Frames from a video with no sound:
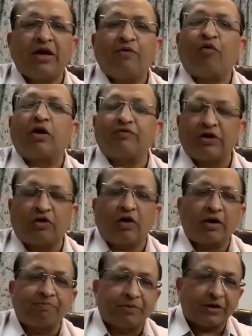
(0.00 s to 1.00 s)
what we
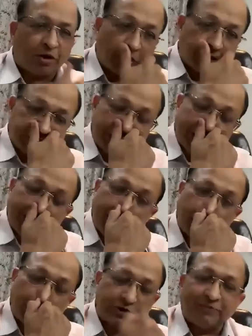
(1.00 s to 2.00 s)
call a precautionary
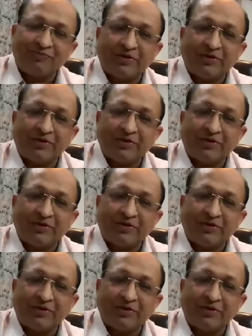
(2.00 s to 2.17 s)
dose.